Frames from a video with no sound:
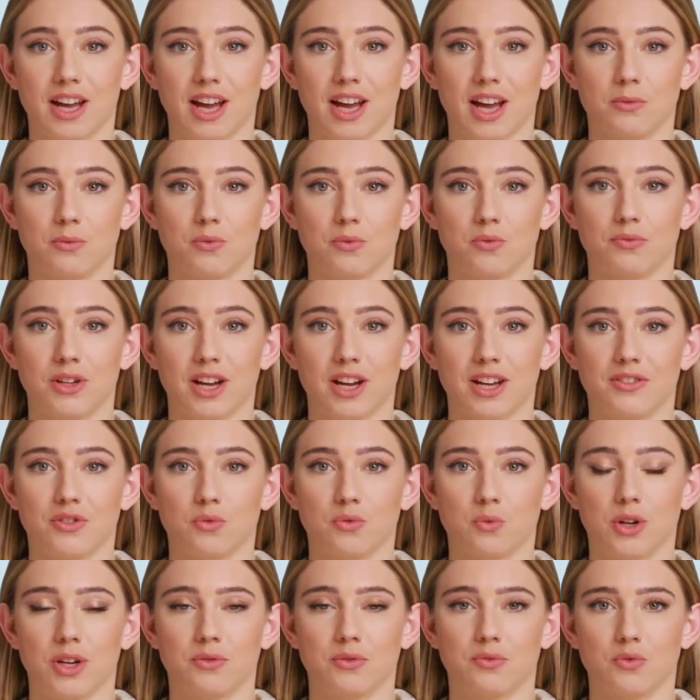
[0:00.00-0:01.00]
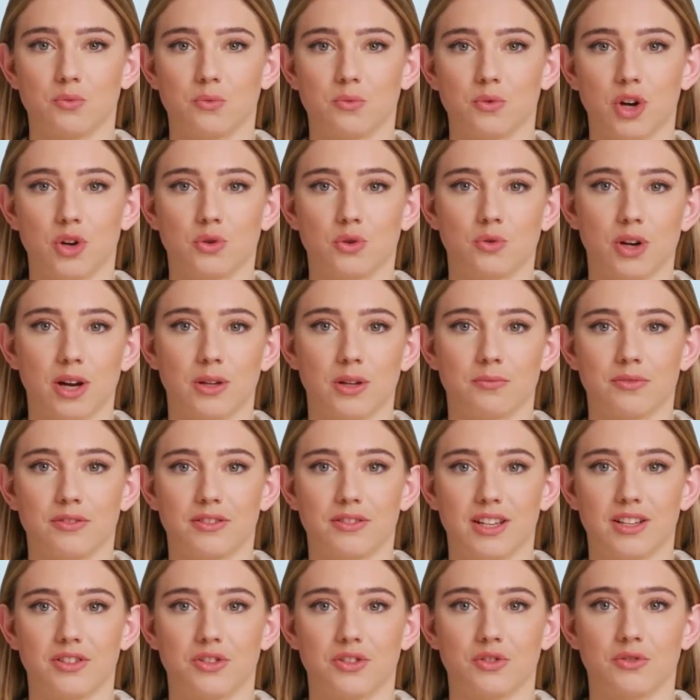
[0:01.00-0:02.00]
and provides a way for programs
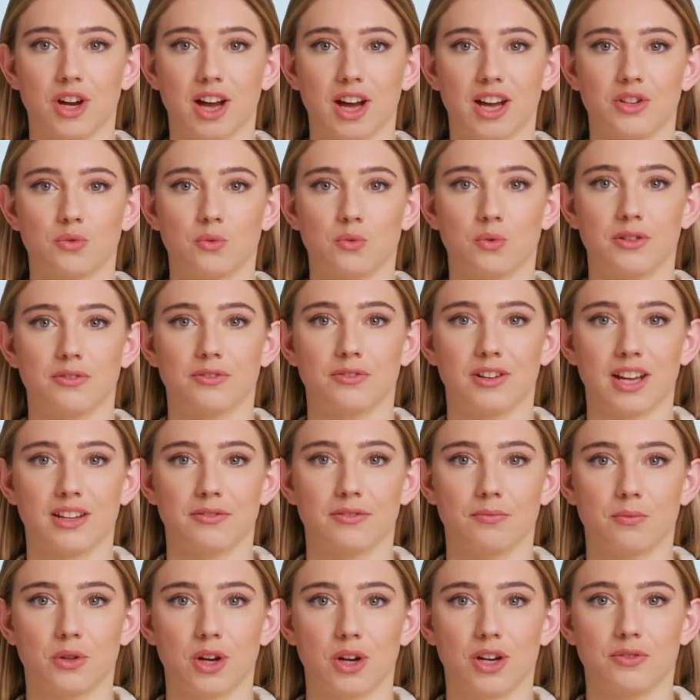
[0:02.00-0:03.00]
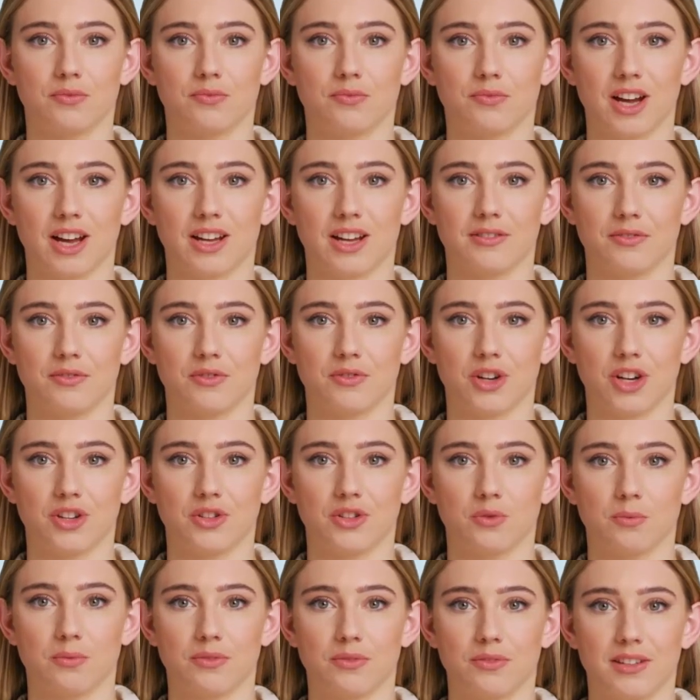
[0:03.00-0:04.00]
to interact with and modify the
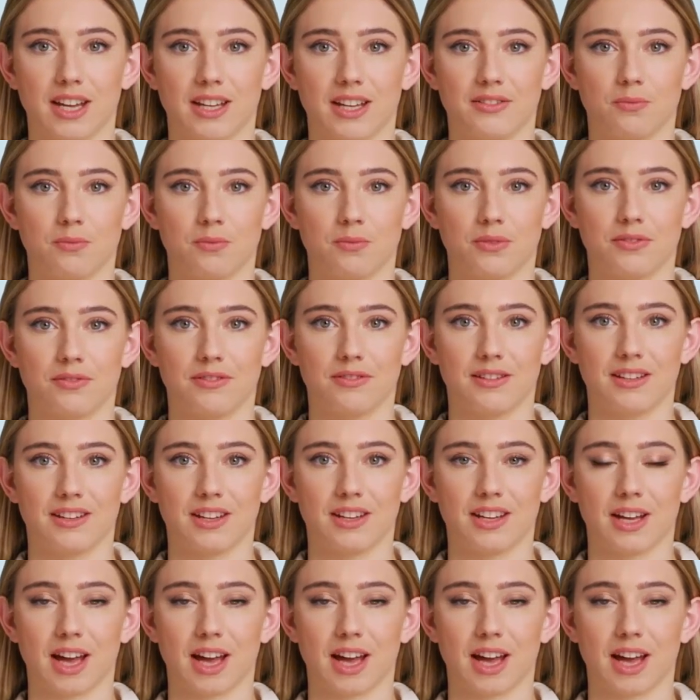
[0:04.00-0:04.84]
document's elements,